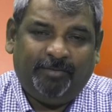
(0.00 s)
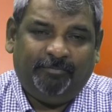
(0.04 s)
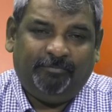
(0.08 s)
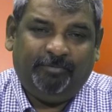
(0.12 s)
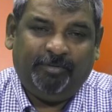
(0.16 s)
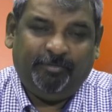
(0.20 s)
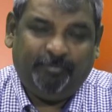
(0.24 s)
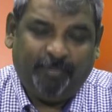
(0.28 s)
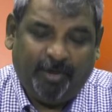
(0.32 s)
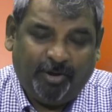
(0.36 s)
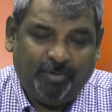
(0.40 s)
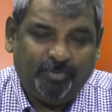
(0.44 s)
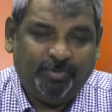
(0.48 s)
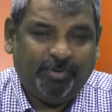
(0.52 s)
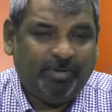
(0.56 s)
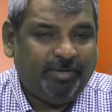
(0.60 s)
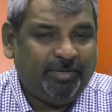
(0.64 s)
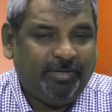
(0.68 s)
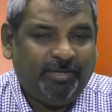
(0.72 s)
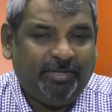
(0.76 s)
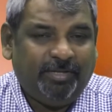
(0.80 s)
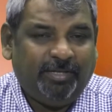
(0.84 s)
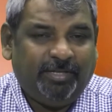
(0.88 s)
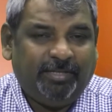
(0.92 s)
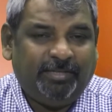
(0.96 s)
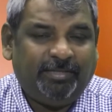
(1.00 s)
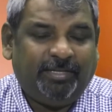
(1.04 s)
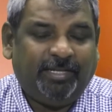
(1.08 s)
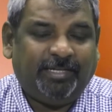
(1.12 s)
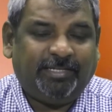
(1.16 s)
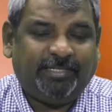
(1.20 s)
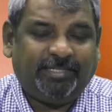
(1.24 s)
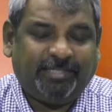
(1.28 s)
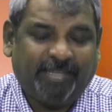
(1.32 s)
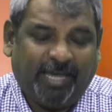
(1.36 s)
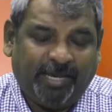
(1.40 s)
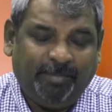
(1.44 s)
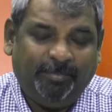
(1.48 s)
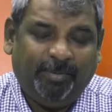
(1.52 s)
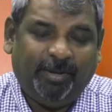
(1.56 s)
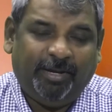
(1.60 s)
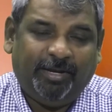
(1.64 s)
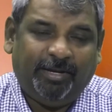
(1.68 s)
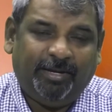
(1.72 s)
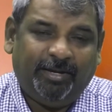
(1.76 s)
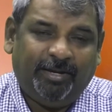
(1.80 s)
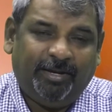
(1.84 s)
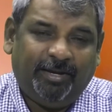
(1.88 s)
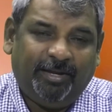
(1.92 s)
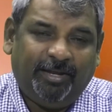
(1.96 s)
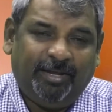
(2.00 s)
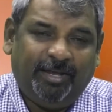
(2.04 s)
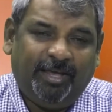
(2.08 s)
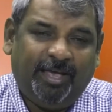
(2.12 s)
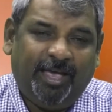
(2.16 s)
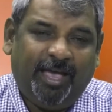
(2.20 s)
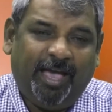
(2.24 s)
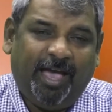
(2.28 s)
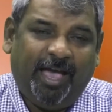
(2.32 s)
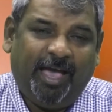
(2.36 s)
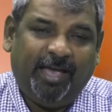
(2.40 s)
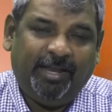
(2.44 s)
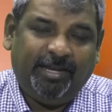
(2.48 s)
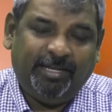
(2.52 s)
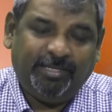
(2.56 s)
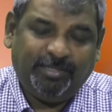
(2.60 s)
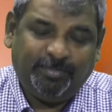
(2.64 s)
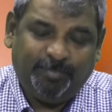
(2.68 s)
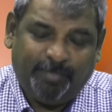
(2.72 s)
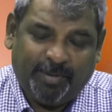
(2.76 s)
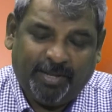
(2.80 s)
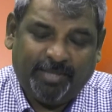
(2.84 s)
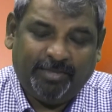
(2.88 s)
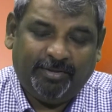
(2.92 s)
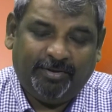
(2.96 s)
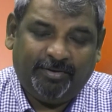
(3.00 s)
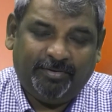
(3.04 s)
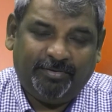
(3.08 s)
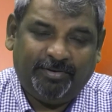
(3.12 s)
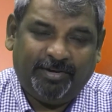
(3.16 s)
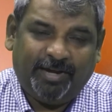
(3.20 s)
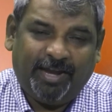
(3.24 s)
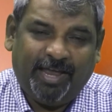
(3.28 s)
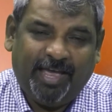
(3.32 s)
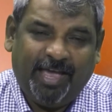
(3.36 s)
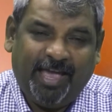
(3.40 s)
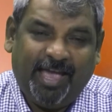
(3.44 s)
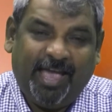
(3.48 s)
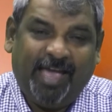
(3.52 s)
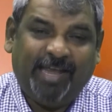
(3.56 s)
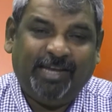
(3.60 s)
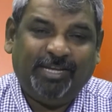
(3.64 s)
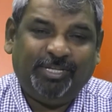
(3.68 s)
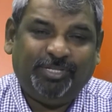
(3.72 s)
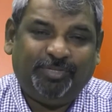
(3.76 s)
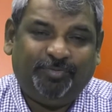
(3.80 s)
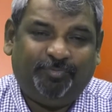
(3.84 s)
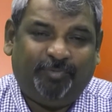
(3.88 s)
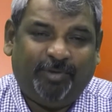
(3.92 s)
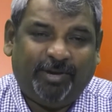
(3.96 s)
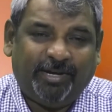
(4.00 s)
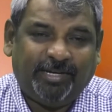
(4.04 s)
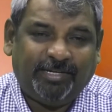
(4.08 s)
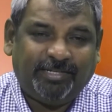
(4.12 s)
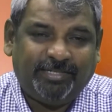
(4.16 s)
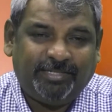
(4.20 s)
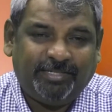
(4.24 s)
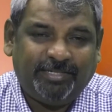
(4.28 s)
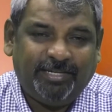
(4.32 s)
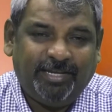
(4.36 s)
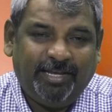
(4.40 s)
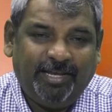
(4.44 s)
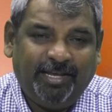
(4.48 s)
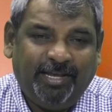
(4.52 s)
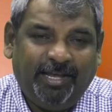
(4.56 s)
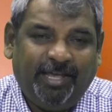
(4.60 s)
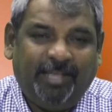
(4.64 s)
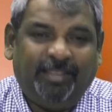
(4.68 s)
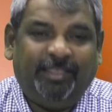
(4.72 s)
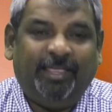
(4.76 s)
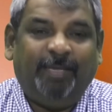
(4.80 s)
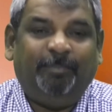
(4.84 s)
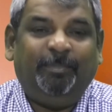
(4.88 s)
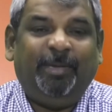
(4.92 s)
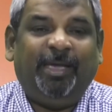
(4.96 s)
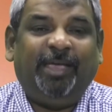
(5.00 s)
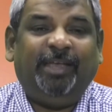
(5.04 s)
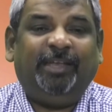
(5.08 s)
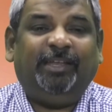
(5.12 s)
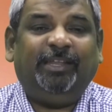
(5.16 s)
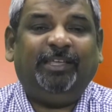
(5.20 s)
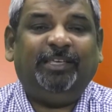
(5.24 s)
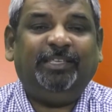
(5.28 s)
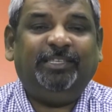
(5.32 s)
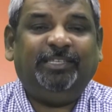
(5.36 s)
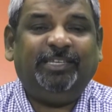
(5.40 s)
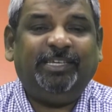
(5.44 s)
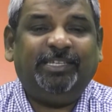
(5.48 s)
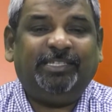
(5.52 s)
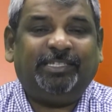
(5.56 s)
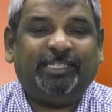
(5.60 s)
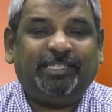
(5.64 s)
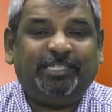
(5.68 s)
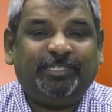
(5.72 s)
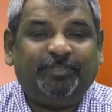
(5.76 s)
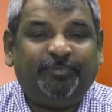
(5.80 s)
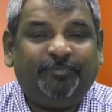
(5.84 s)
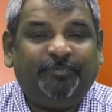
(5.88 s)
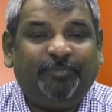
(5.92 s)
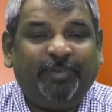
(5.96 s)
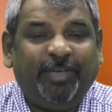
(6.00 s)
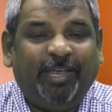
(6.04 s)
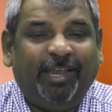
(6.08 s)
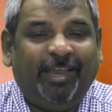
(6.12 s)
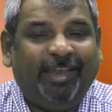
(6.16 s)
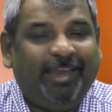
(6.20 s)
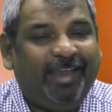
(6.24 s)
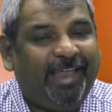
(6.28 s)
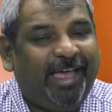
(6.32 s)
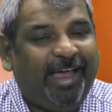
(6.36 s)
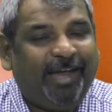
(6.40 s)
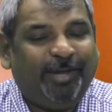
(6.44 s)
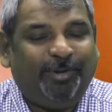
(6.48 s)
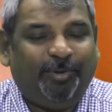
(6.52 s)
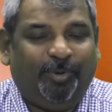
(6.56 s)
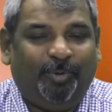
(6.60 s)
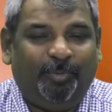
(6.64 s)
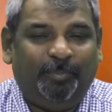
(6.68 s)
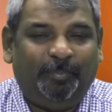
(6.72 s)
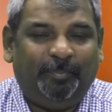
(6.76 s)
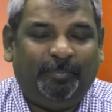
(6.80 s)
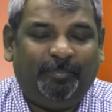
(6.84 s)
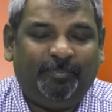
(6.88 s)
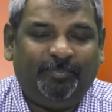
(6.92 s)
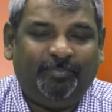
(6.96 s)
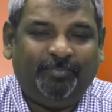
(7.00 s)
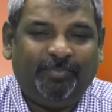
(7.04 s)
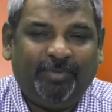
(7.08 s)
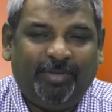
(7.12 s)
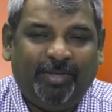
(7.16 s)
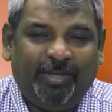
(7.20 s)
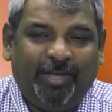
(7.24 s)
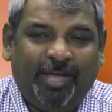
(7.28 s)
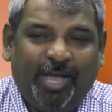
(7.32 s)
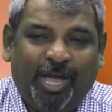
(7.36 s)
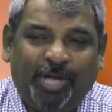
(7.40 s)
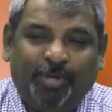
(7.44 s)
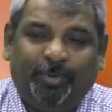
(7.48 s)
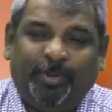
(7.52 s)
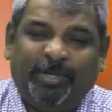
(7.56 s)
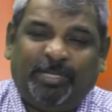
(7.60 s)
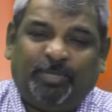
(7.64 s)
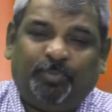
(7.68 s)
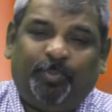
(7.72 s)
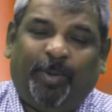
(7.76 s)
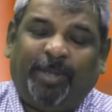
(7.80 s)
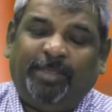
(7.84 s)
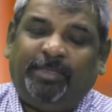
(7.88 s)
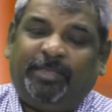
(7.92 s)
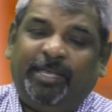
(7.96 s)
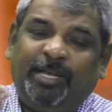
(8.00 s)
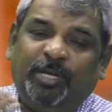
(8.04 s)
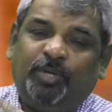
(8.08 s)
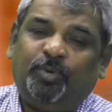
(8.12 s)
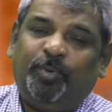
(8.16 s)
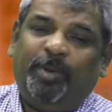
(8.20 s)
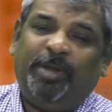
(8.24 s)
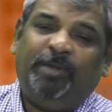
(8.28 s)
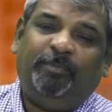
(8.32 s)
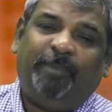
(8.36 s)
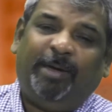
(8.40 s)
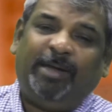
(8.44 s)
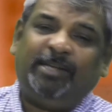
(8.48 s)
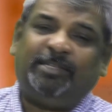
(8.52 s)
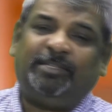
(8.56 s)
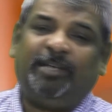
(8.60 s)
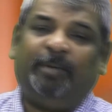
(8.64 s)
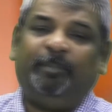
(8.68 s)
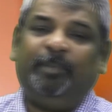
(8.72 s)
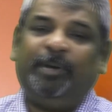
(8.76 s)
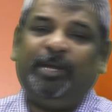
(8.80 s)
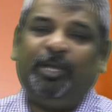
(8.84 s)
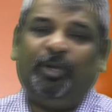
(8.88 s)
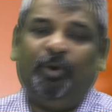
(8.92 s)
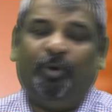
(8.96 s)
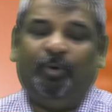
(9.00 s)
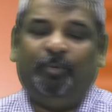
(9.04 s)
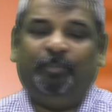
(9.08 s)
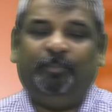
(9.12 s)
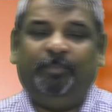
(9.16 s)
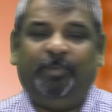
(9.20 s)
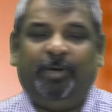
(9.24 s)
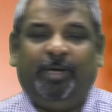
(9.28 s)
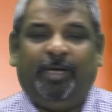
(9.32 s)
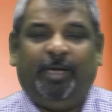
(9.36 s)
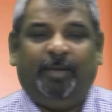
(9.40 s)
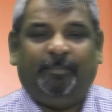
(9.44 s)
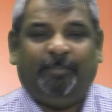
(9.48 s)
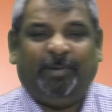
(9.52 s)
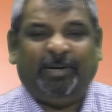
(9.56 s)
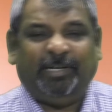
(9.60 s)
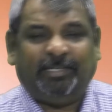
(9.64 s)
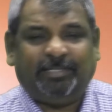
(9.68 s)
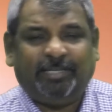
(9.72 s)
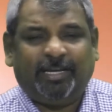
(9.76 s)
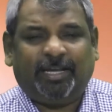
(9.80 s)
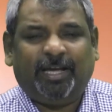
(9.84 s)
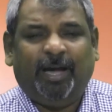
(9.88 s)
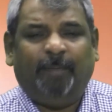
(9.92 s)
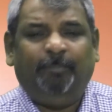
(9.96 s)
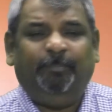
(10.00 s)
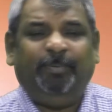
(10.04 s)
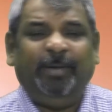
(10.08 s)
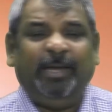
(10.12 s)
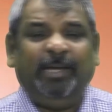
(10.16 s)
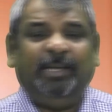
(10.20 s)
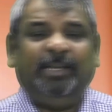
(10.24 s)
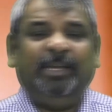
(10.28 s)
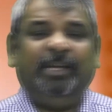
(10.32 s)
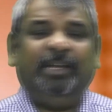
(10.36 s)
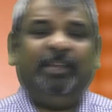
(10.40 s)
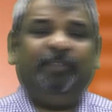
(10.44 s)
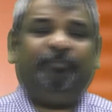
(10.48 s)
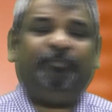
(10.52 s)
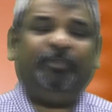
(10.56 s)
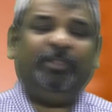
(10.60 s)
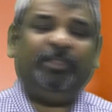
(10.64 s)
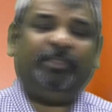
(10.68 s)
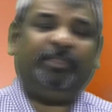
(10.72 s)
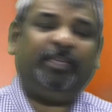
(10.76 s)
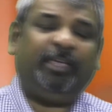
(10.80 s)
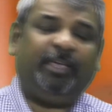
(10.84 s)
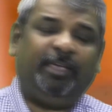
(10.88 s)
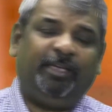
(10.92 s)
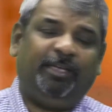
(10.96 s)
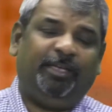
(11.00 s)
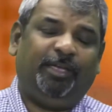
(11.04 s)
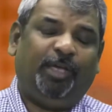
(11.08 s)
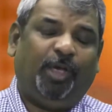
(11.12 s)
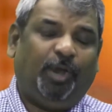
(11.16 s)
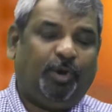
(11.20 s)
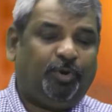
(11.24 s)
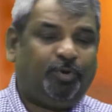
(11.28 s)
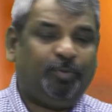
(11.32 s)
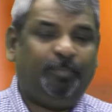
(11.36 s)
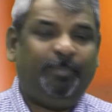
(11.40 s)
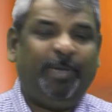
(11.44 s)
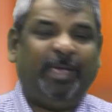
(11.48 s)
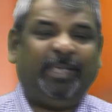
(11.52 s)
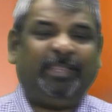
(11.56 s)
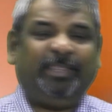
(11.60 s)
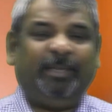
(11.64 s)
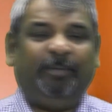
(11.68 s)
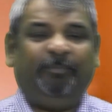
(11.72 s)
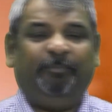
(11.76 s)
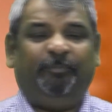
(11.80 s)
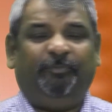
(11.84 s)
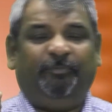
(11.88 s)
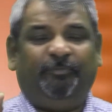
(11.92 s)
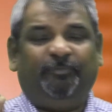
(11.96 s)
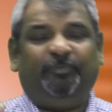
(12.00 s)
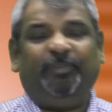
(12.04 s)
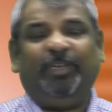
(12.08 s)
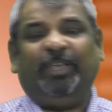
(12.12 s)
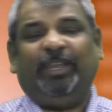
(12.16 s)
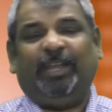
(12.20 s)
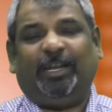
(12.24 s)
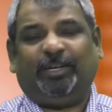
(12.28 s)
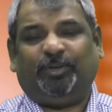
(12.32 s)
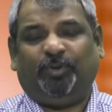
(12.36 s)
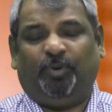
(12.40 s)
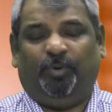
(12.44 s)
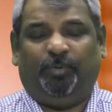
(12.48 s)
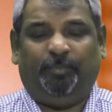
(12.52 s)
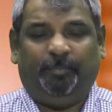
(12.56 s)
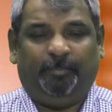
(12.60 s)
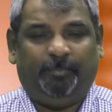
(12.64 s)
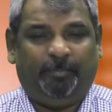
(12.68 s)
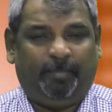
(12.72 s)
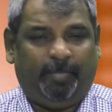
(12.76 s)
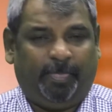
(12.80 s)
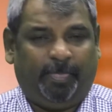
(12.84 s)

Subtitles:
we found that Simon and his brother and his friends, they made Jesus feel at home. You know, it's one thing to invite somebody home, but it's a completely different thing to make them feel at home.